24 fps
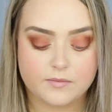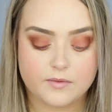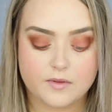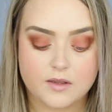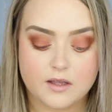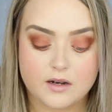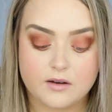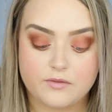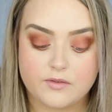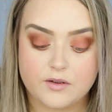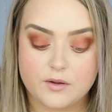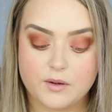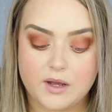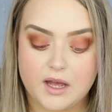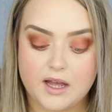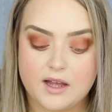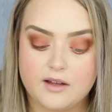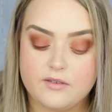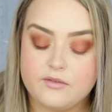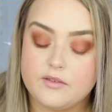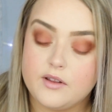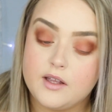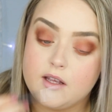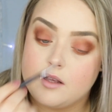And if you
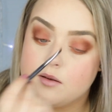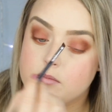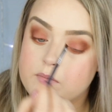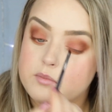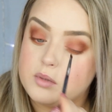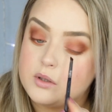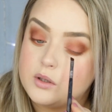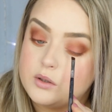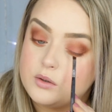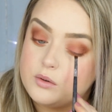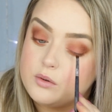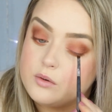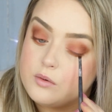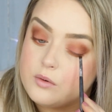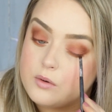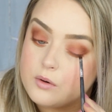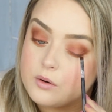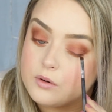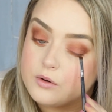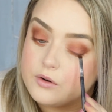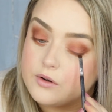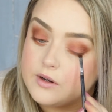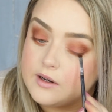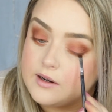have like blue
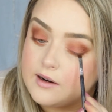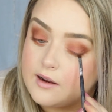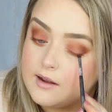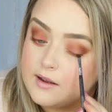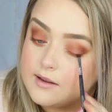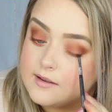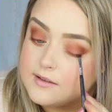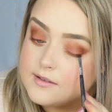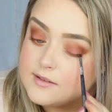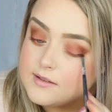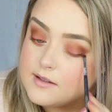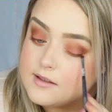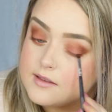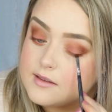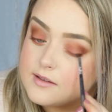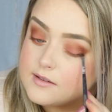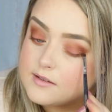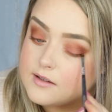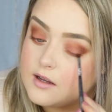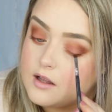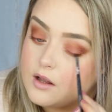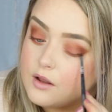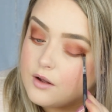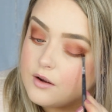or green eyes,
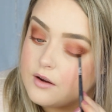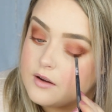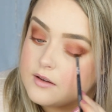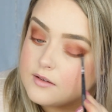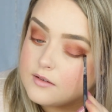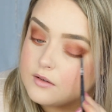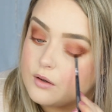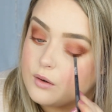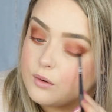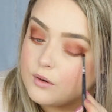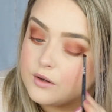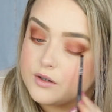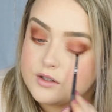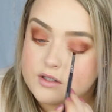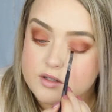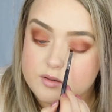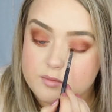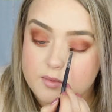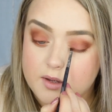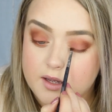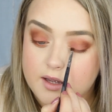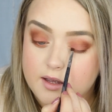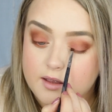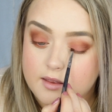this color is going to
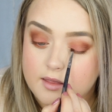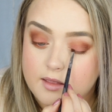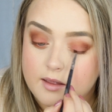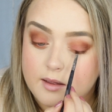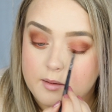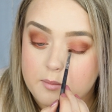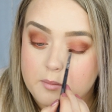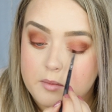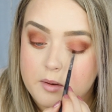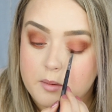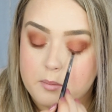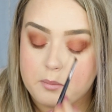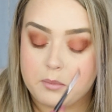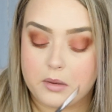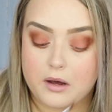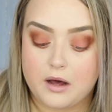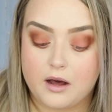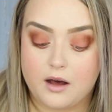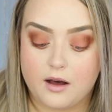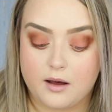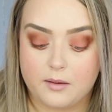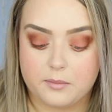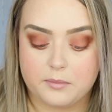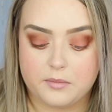make them
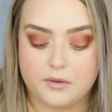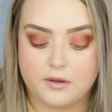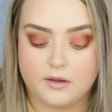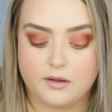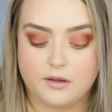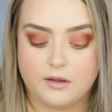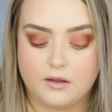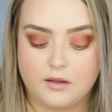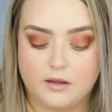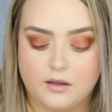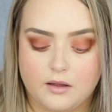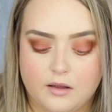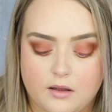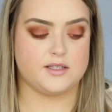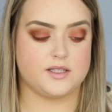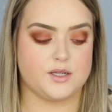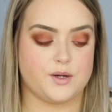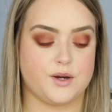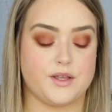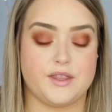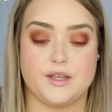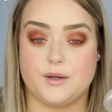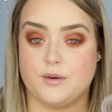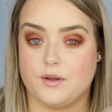pop.
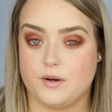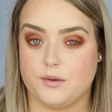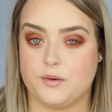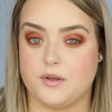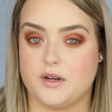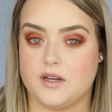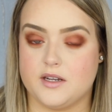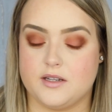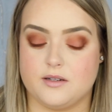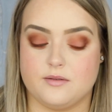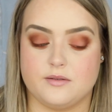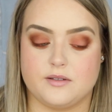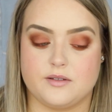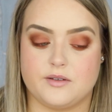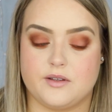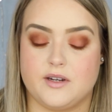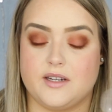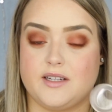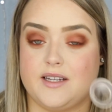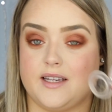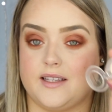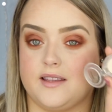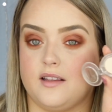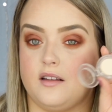So I think what I'm going to do is I'm going
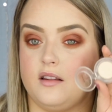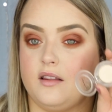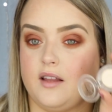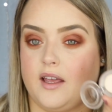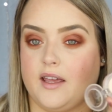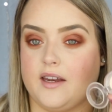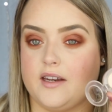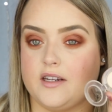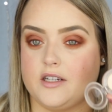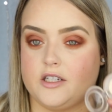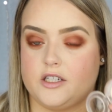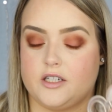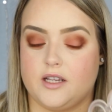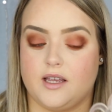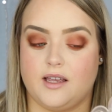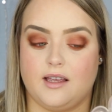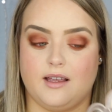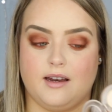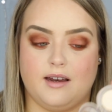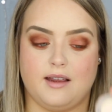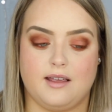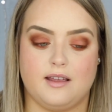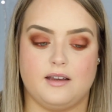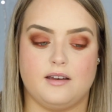to take the lightest
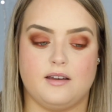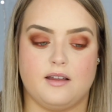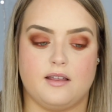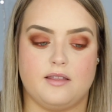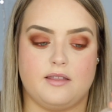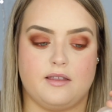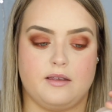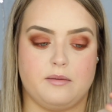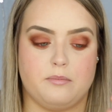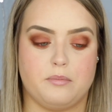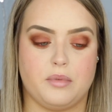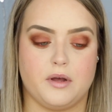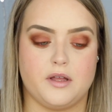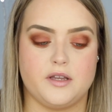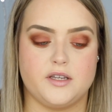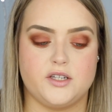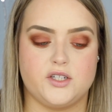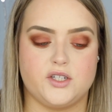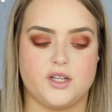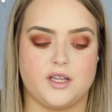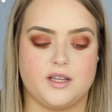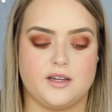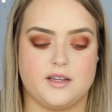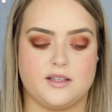shade in the
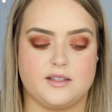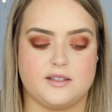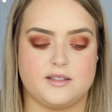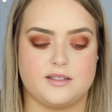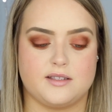bunch, and